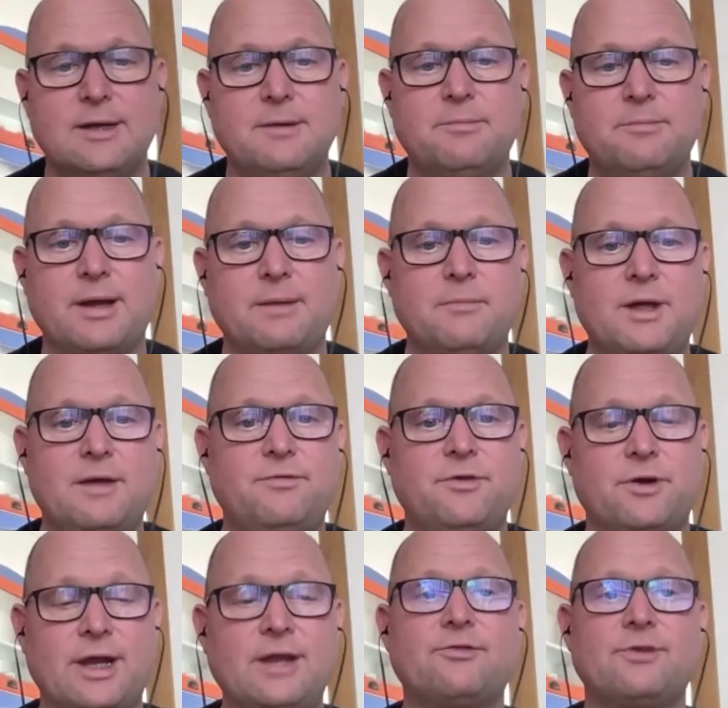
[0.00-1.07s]
But if
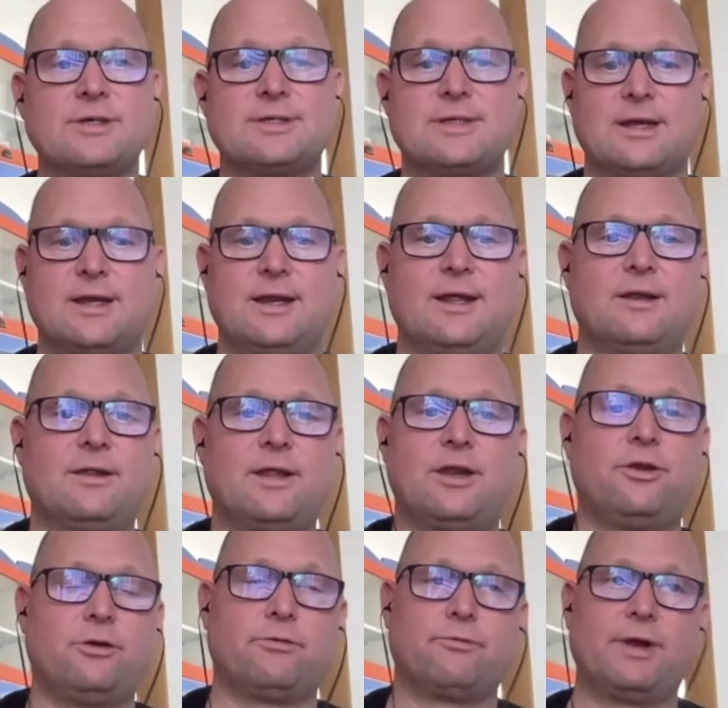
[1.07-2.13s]
you're interested in it, then
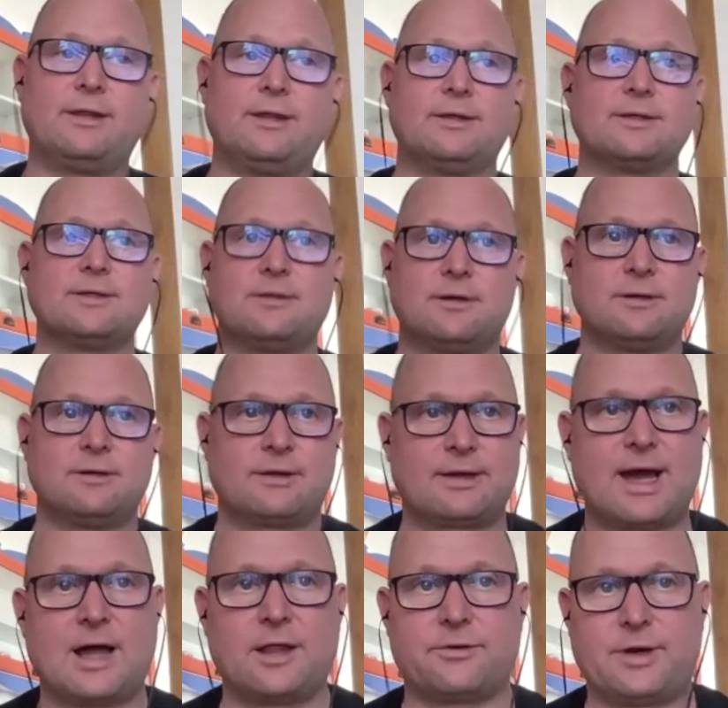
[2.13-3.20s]
you'll read the
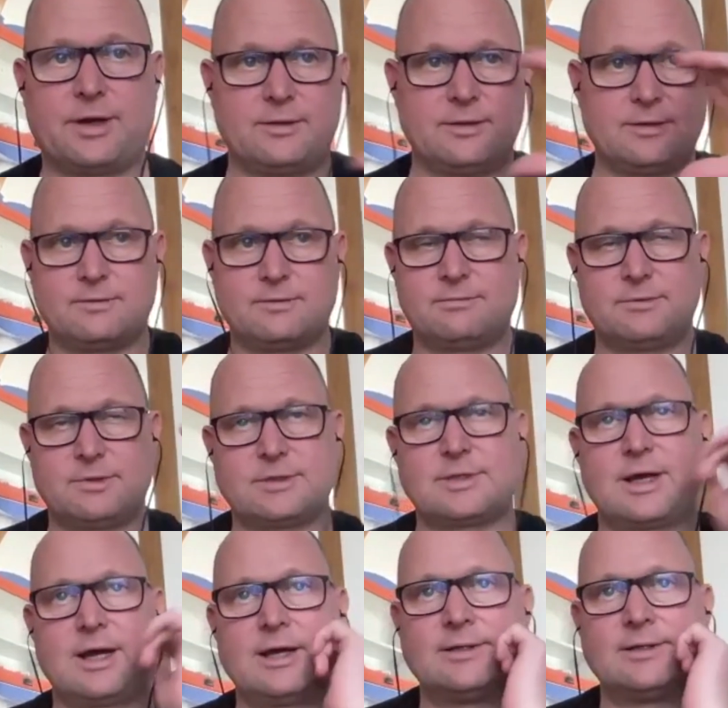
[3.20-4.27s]
gallery, the
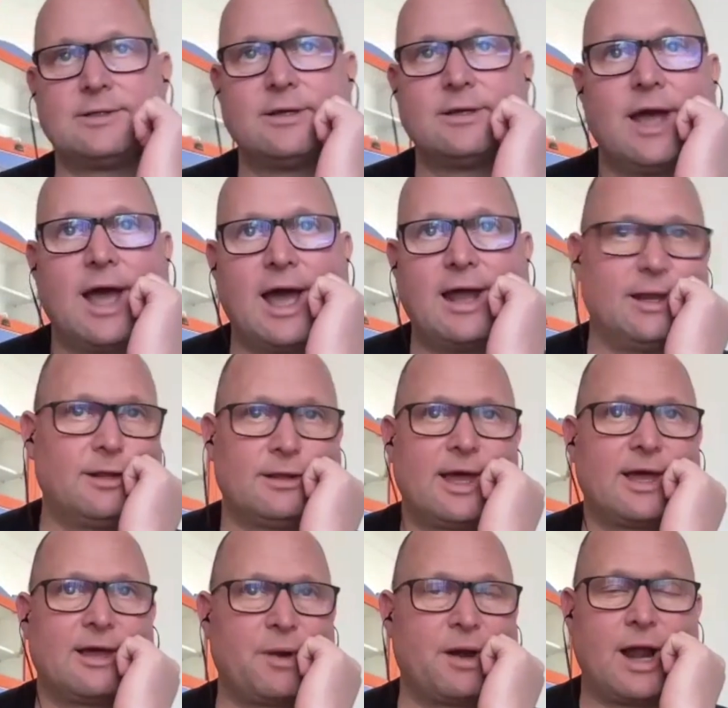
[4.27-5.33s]
signs, and it'll
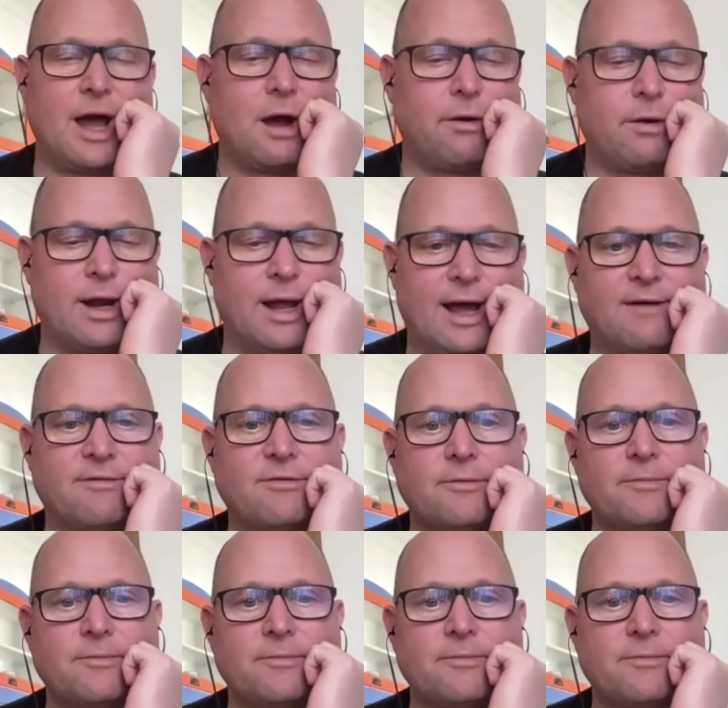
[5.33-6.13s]
take about an hour and a half.